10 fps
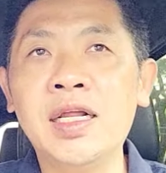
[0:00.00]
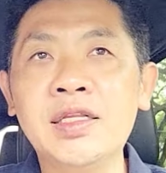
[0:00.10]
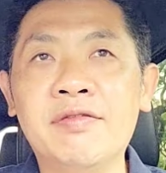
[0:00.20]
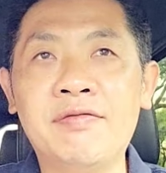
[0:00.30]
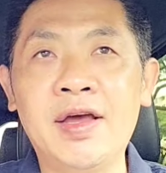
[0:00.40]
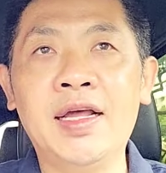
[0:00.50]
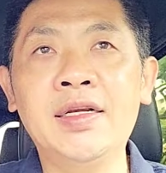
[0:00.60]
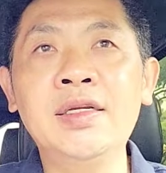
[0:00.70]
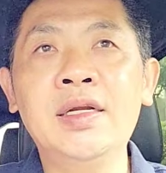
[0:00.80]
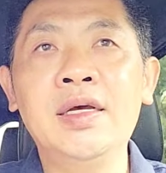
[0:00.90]
the
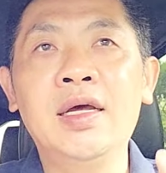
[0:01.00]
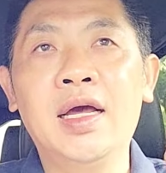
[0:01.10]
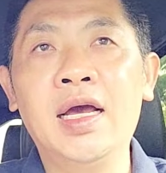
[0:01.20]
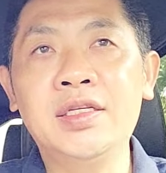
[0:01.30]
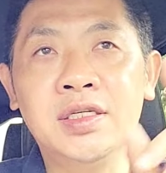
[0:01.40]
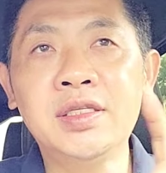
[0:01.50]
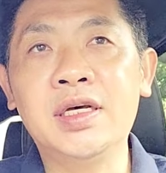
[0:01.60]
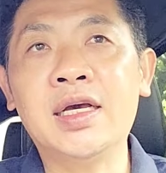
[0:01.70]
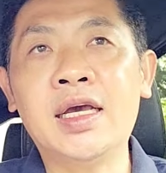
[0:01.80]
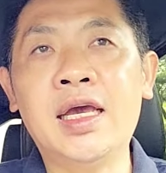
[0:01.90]
fan, actually
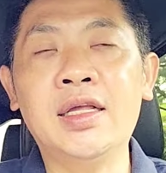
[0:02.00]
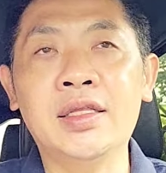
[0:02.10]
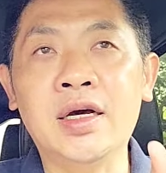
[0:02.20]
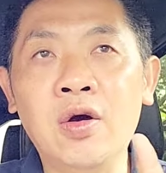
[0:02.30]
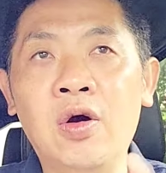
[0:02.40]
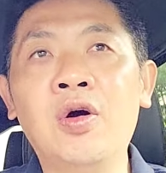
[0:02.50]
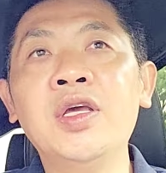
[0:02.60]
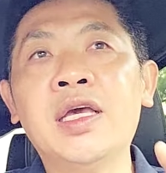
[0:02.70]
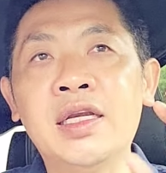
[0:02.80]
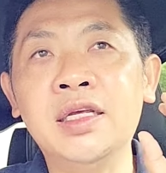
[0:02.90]
the coil
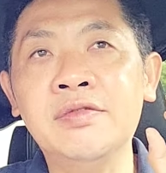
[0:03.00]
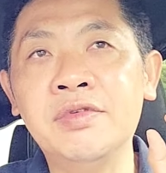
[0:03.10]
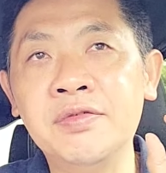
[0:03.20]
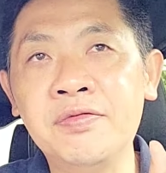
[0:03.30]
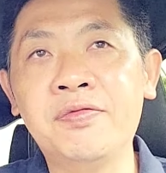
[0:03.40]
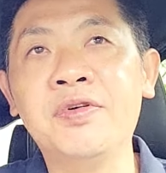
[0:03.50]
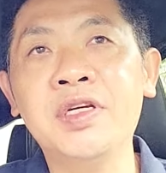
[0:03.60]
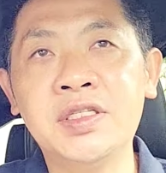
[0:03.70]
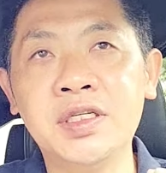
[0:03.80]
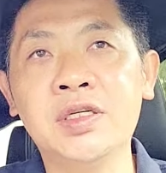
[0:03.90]
can even
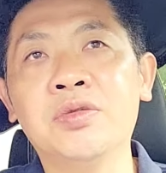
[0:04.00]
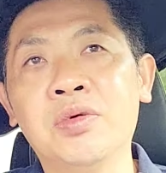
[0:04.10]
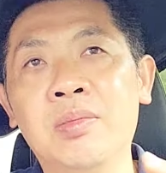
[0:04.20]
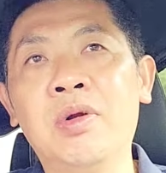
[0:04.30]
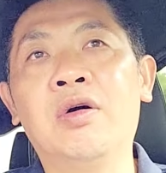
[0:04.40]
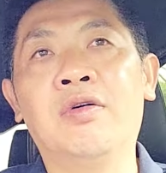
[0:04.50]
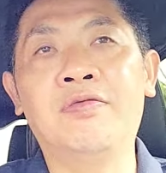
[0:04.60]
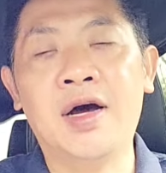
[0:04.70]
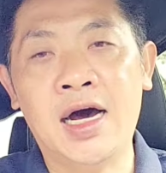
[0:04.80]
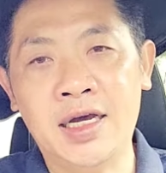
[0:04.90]
freeze into a block
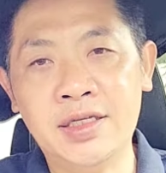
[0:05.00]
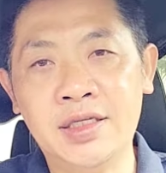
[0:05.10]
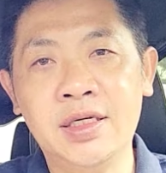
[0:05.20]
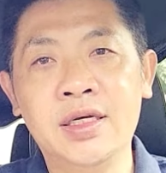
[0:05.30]
of ice.